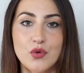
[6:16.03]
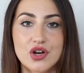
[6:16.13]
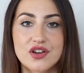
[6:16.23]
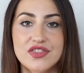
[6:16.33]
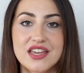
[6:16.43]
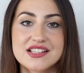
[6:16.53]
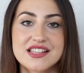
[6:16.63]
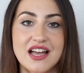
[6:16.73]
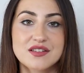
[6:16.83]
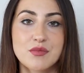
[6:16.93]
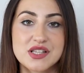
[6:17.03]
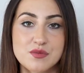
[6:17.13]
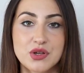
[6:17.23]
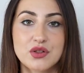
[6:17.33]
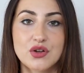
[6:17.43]
where things that
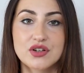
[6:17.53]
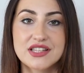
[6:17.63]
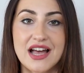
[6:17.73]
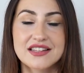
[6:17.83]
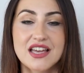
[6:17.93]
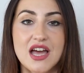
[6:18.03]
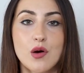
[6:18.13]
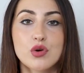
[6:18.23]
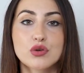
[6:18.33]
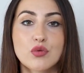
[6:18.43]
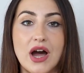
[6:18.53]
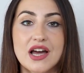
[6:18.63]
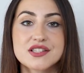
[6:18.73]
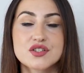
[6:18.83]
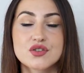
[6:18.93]
must be looked at will
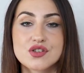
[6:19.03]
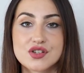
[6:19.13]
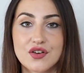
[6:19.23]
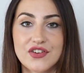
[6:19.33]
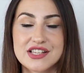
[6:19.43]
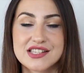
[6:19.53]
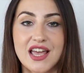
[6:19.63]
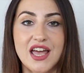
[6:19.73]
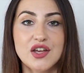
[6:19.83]
rise to the surface.